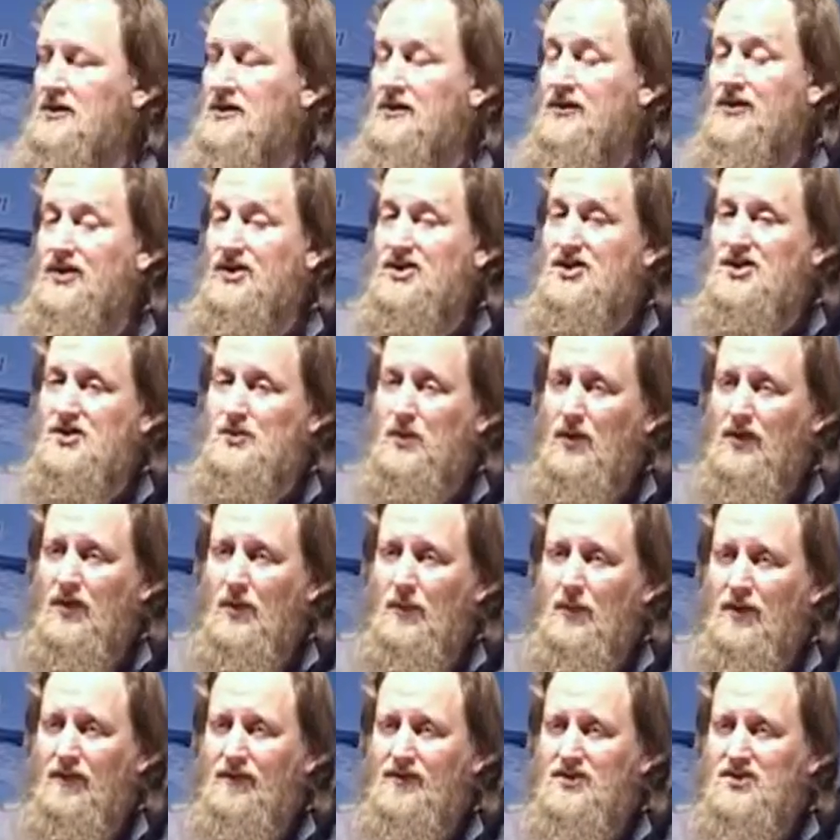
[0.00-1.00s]
This is what the
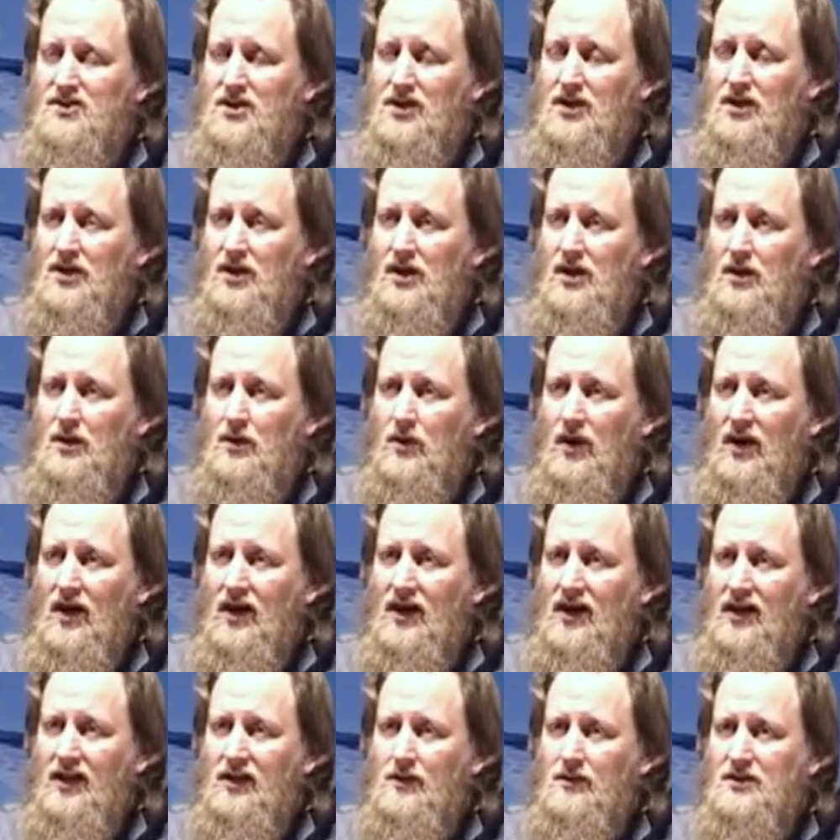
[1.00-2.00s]
Prophet sallallahu
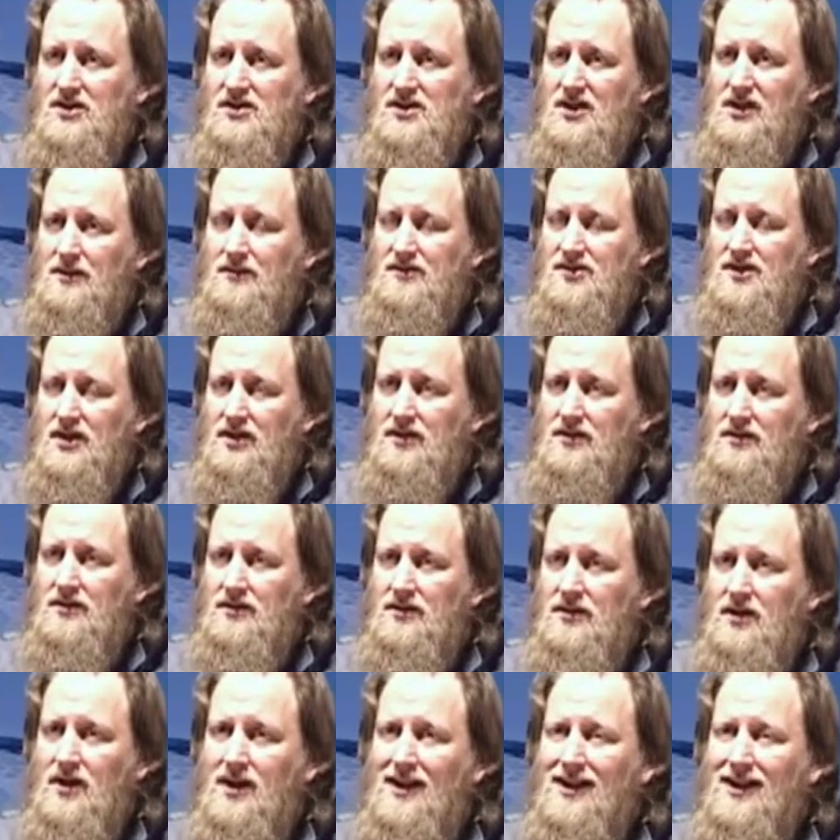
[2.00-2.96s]
alaihi wasallam said.